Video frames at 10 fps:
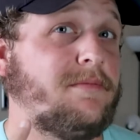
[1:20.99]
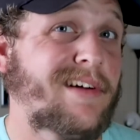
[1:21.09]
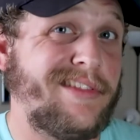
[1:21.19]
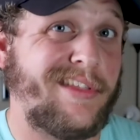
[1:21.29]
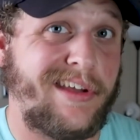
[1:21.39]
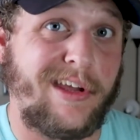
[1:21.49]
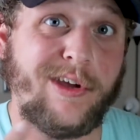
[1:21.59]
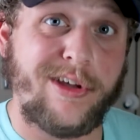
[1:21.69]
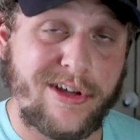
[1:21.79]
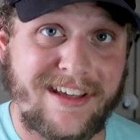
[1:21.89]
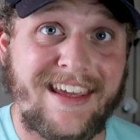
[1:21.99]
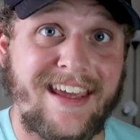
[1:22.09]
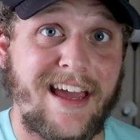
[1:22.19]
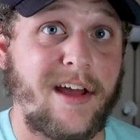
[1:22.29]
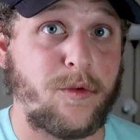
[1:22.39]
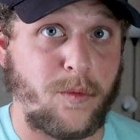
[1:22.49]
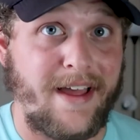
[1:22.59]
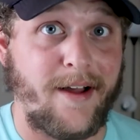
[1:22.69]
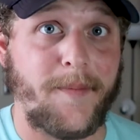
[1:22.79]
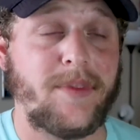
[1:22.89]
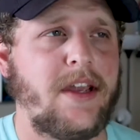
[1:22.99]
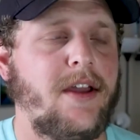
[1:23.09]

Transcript: monthly cookie as well.